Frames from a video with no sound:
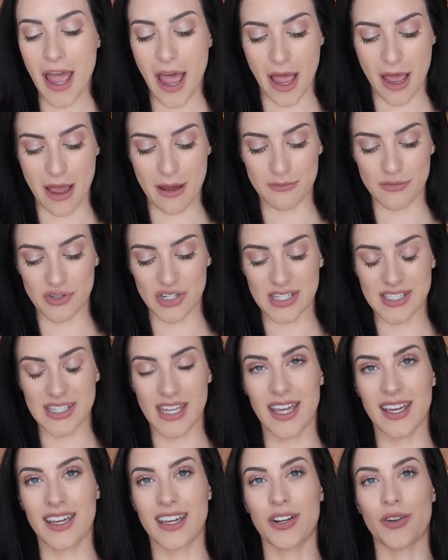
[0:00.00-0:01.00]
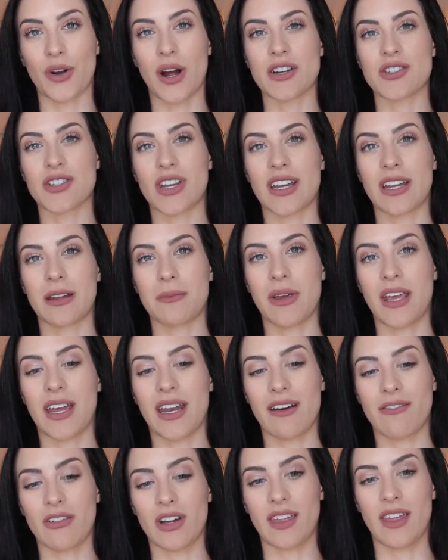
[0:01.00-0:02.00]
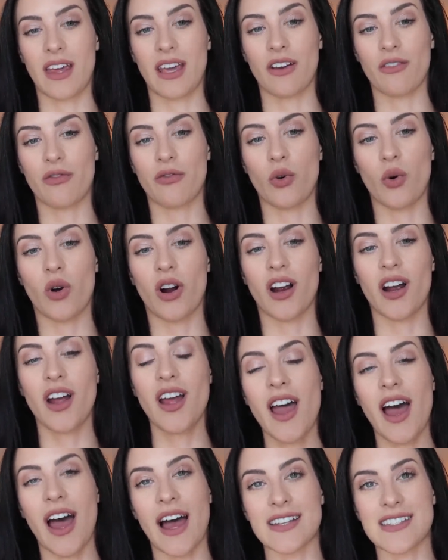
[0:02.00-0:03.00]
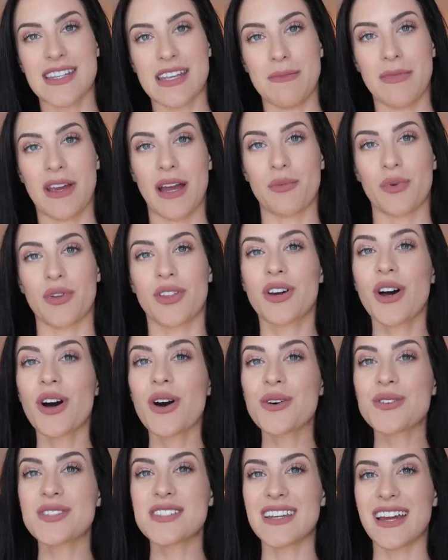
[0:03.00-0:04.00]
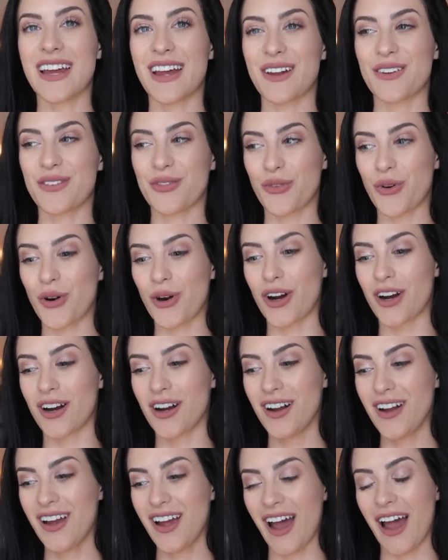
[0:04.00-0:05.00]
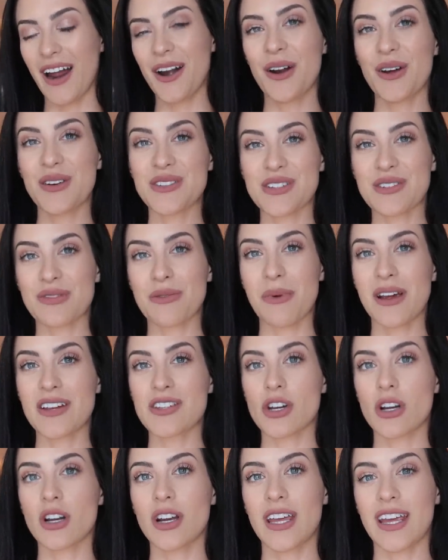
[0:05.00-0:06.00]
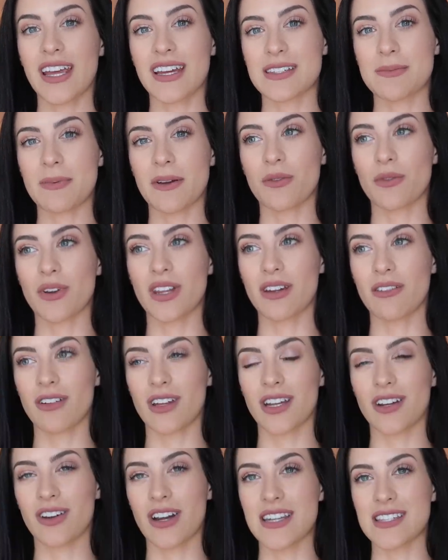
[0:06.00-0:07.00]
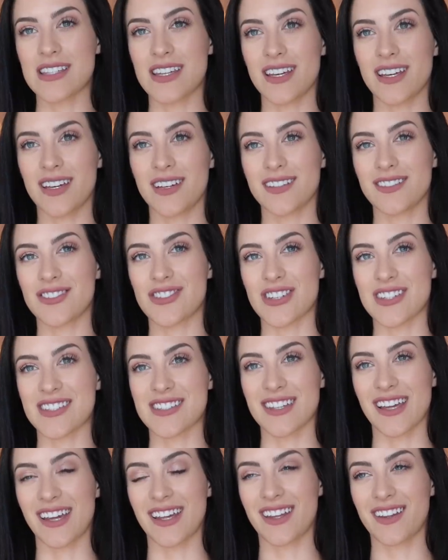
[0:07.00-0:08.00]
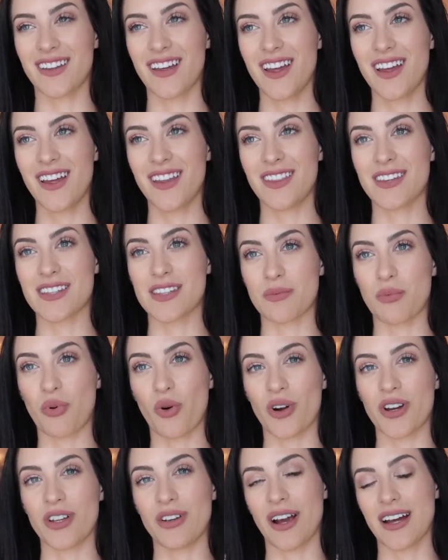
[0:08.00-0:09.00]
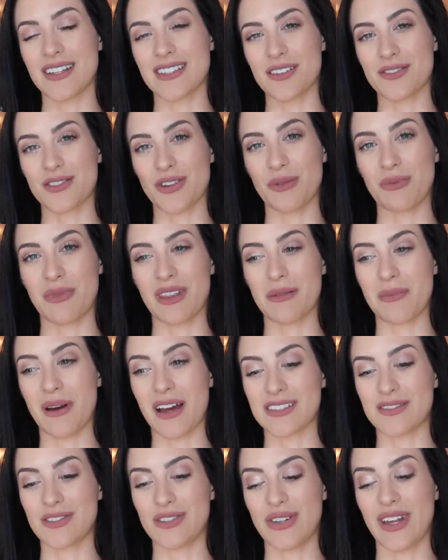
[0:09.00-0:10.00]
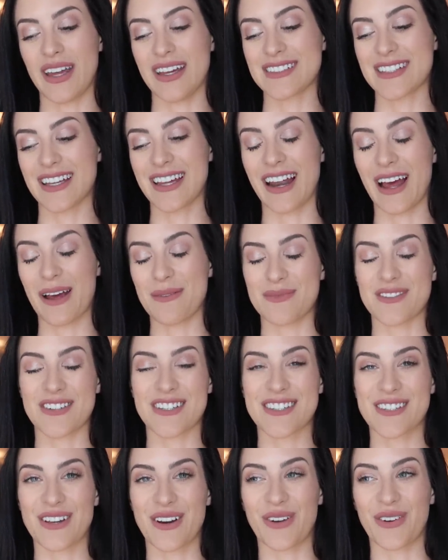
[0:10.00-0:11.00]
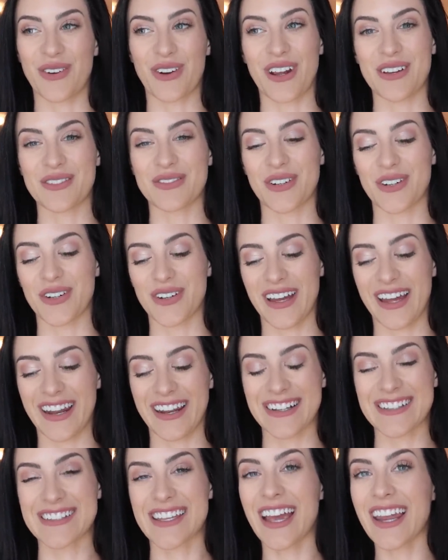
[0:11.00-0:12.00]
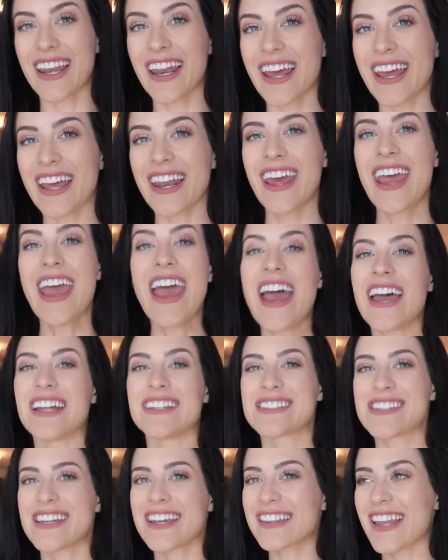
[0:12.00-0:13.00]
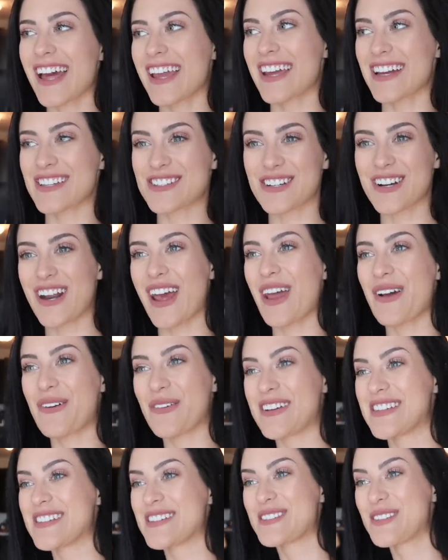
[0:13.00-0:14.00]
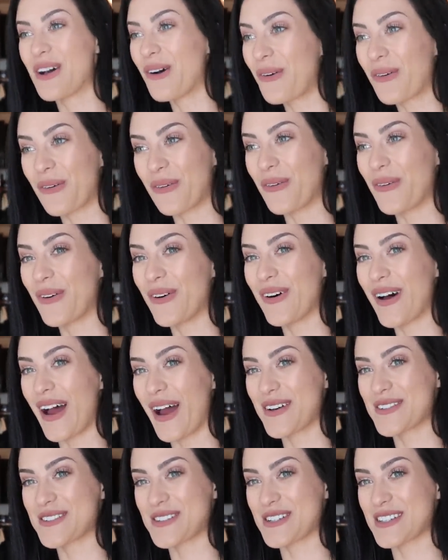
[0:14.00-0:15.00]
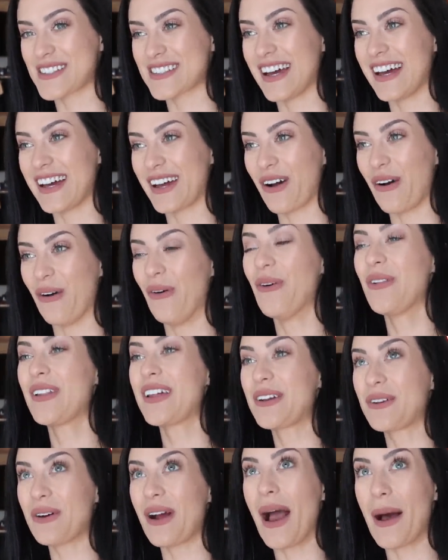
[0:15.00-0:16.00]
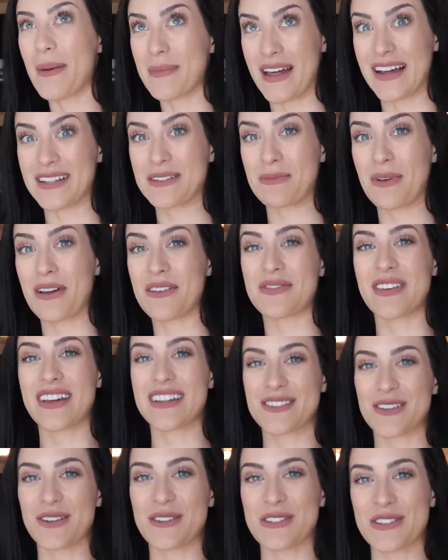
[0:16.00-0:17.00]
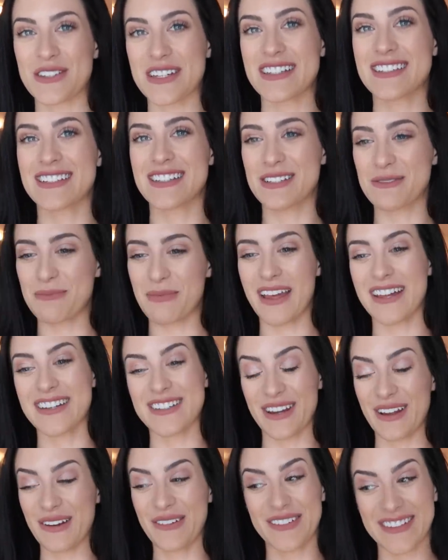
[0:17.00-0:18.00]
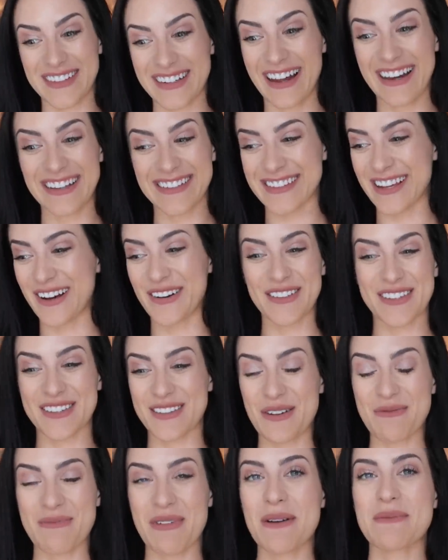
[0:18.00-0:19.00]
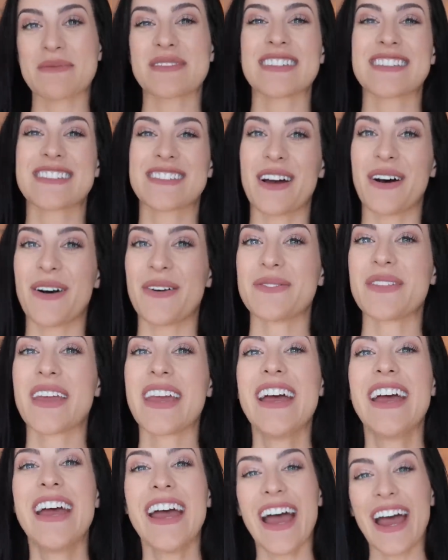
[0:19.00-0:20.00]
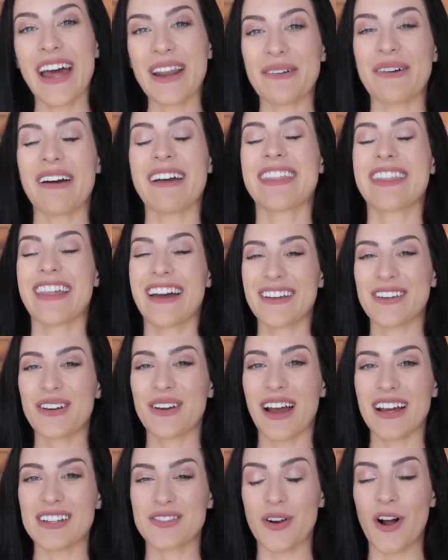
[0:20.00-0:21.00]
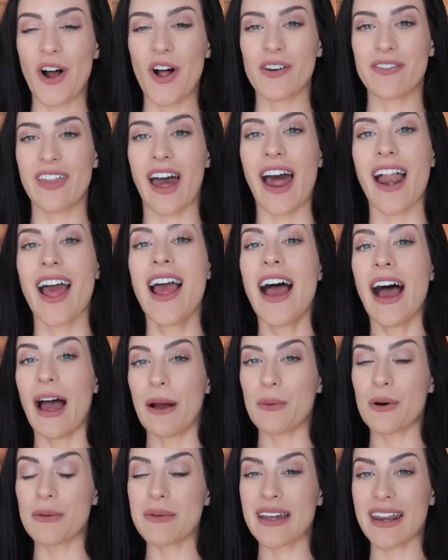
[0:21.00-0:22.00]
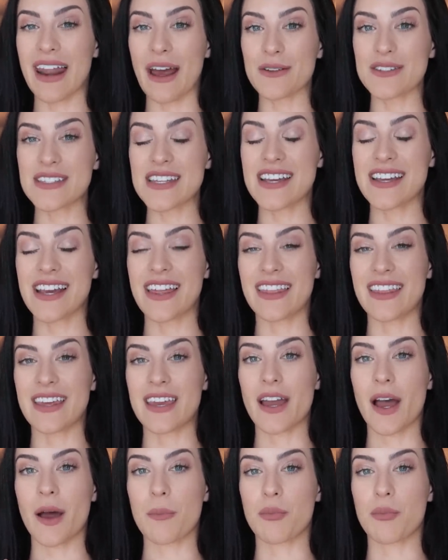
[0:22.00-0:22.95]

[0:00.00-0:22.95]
Um, just like congratulating me and everything for uh, teaming up with Ghost and for, I don't know, just for my journey. It's been really, really crazy just like the support you guys have shown me the past few days and I'm just so grateful and excited and seeing that yesterday was so cool I was just like holy crap that's my face on GNC's page it was nuts I was so pumped so anyway thank you guys for all of that I will be announcing the